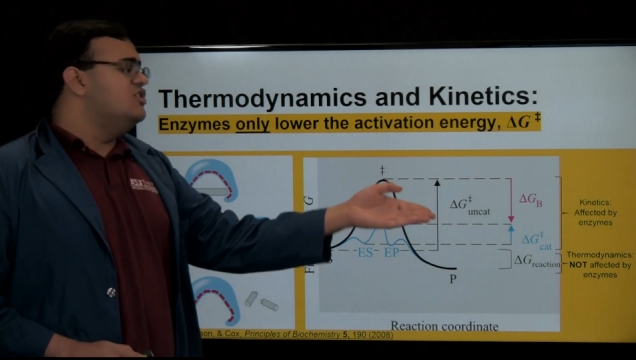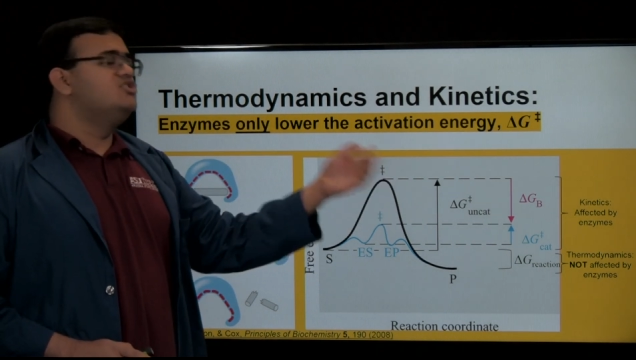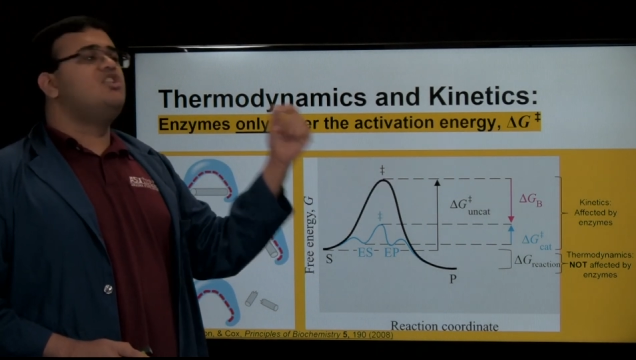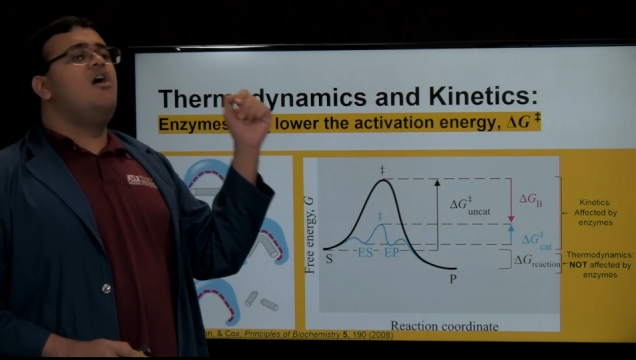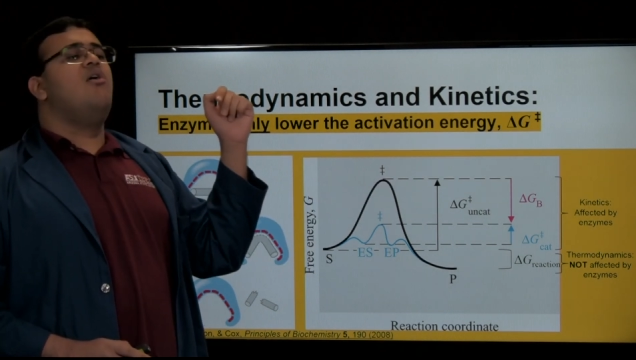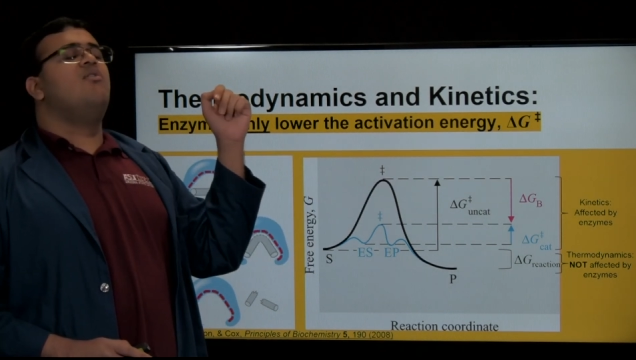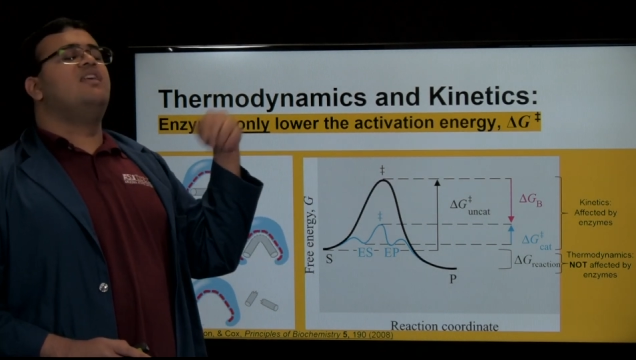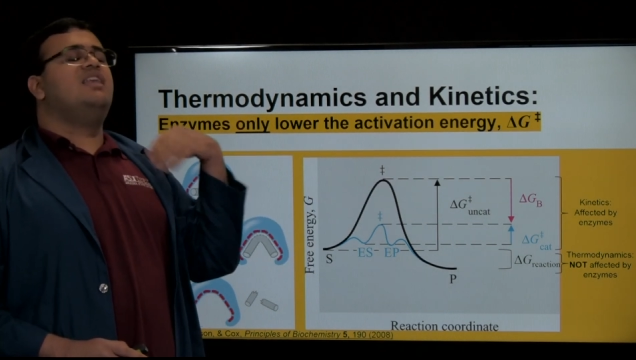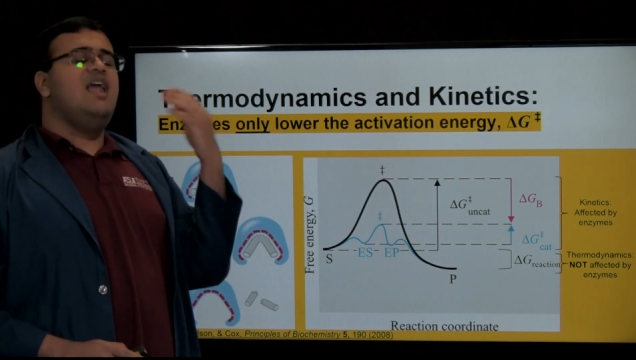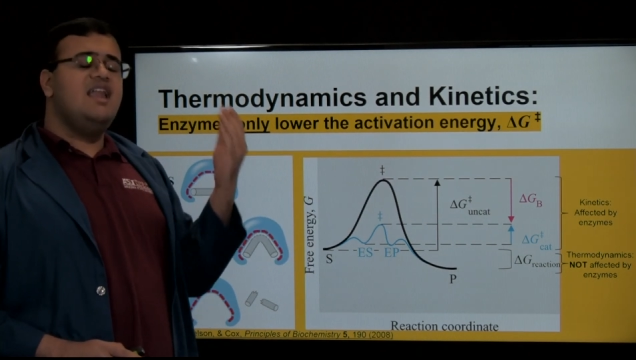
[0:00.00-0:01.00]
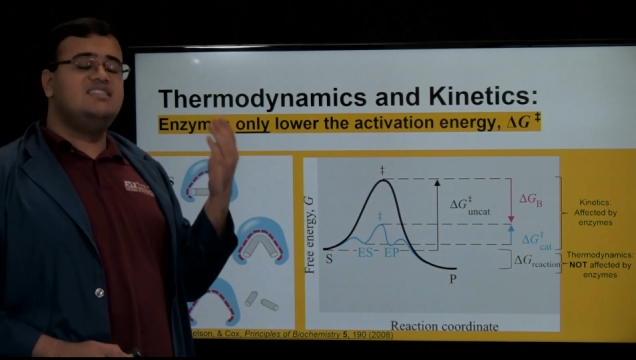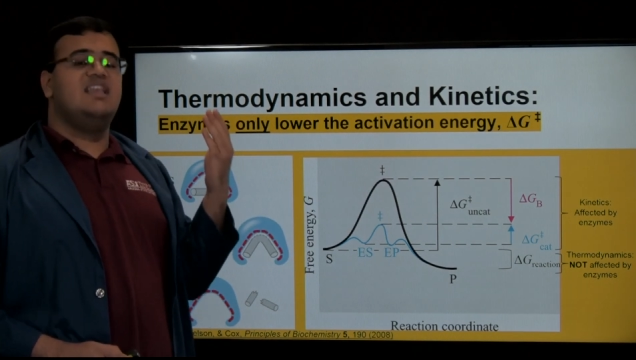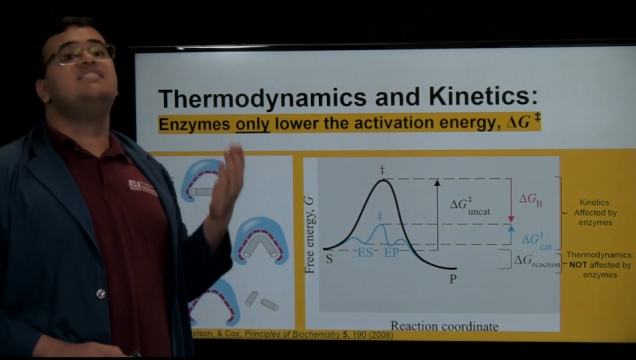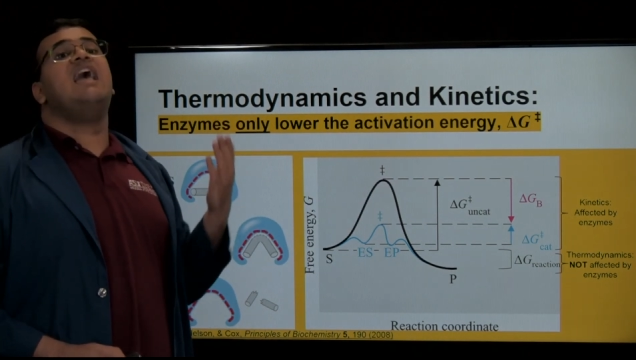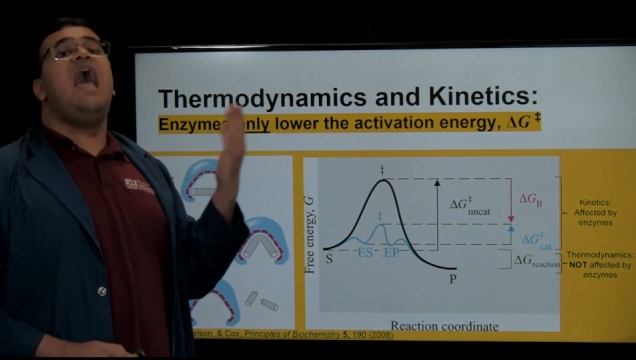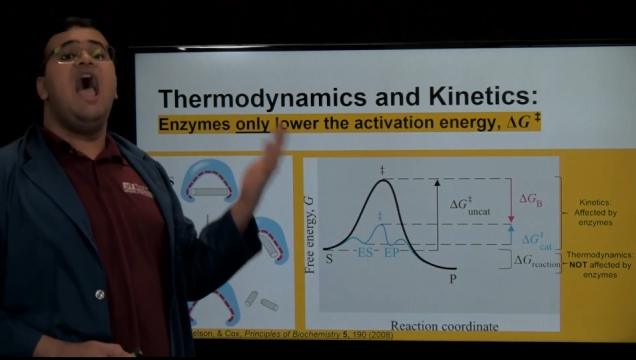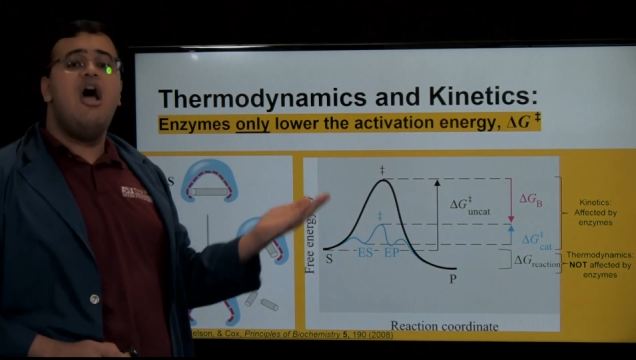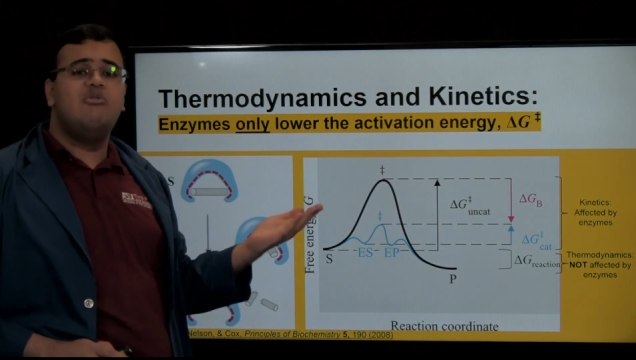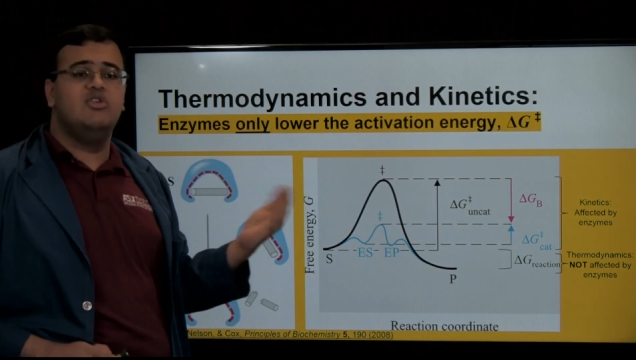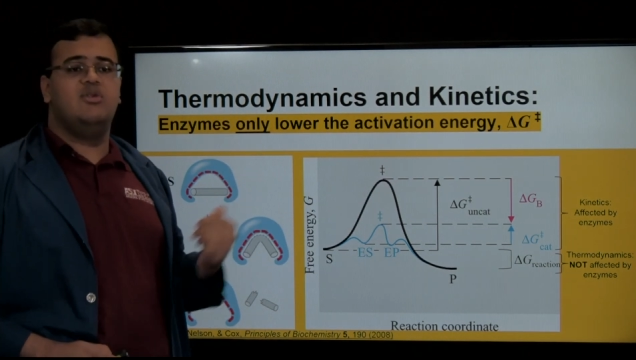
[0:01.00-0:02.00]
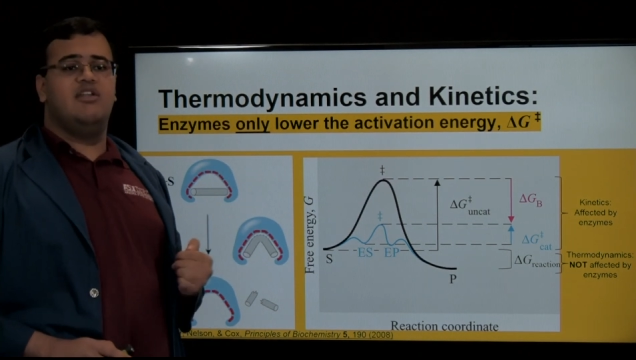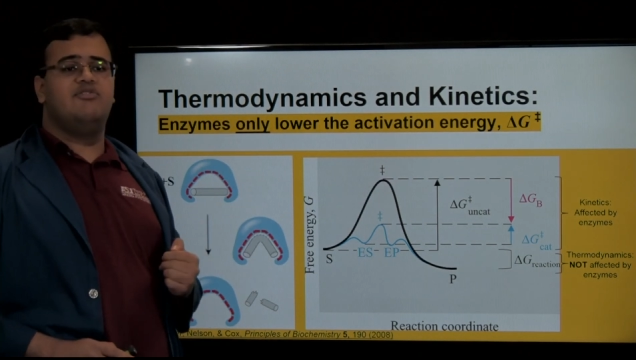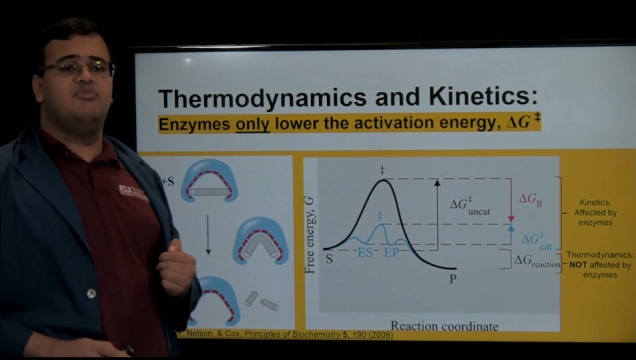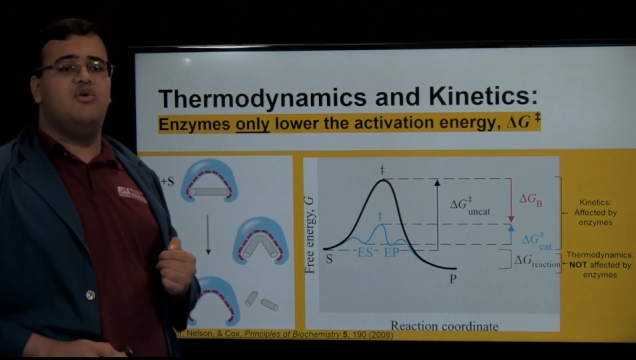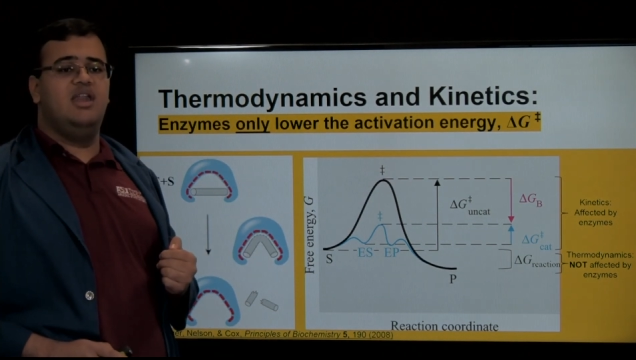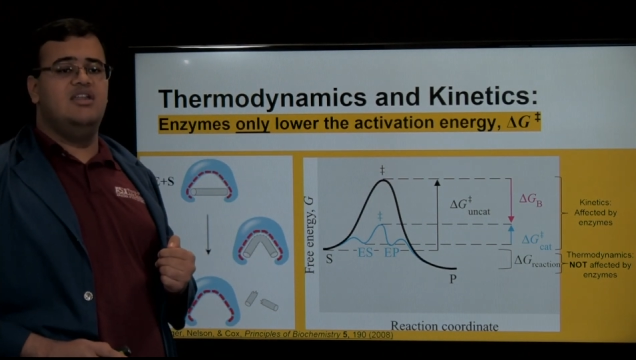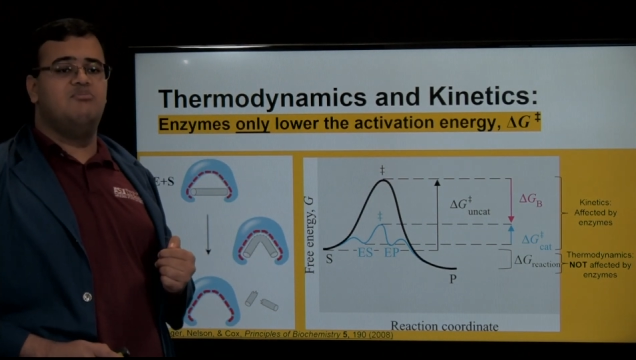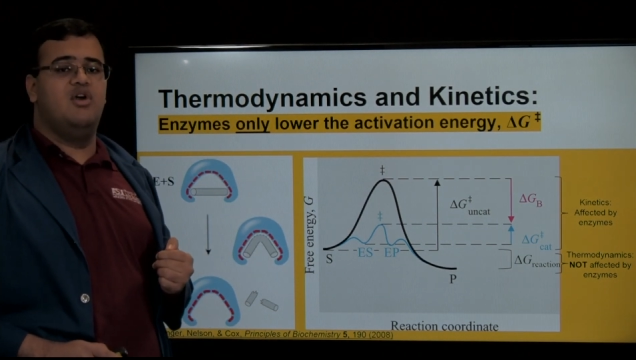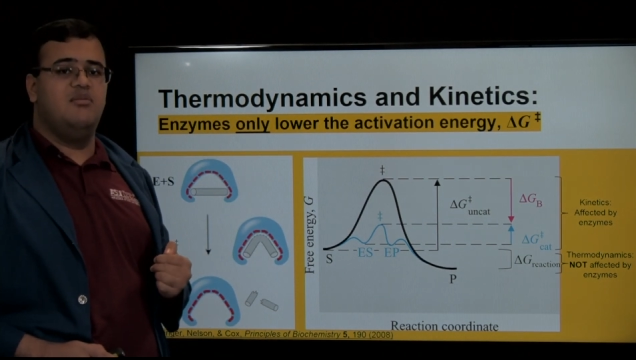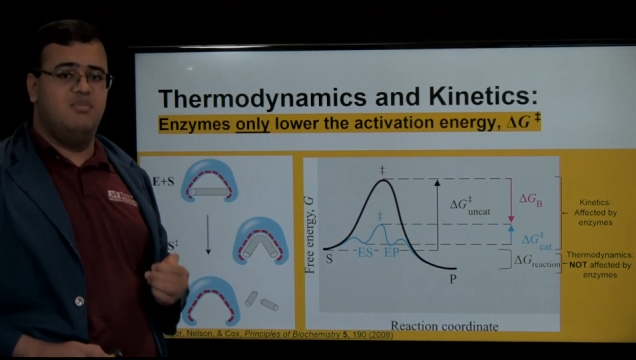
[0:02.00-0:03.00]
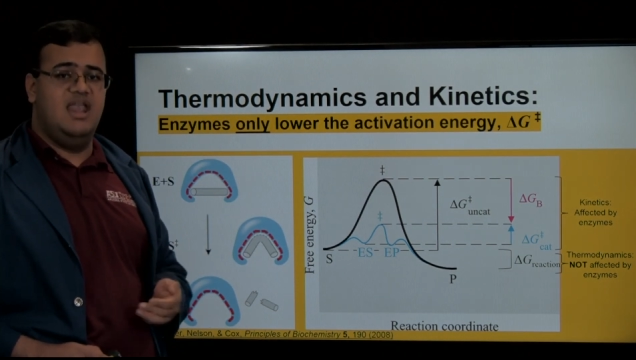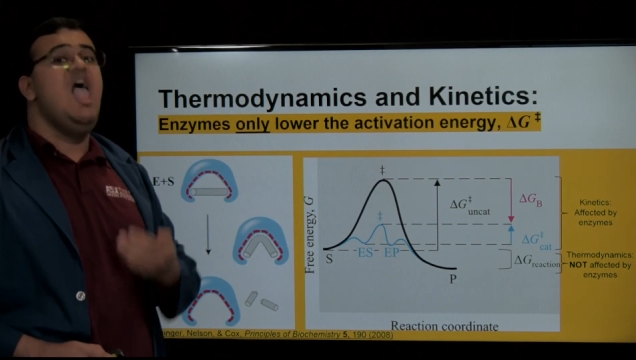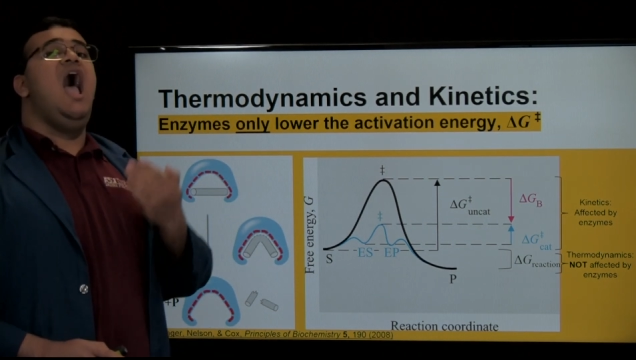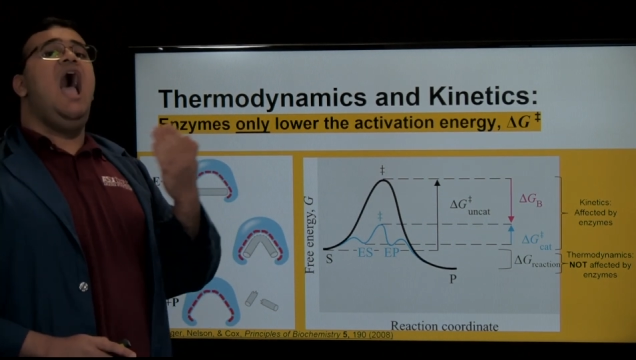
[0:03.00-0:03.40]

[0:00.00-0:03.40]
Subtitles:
So the kinetics is how you get from point A to point B,